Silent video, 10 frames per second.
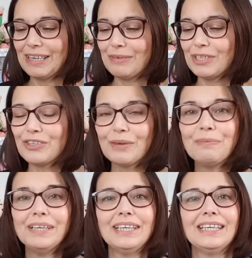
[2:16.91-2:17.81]
The
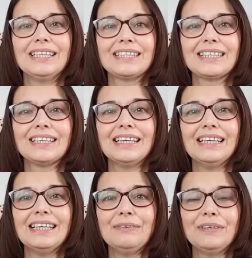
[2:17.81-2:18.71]
trouble is,
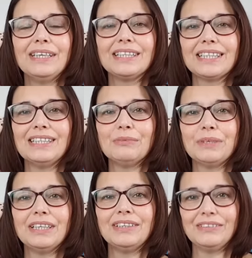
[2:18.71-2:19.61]
if it is a little
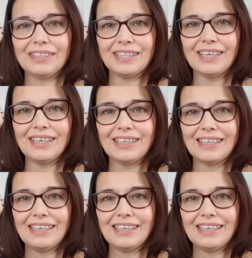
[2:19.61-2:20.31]
bit looser,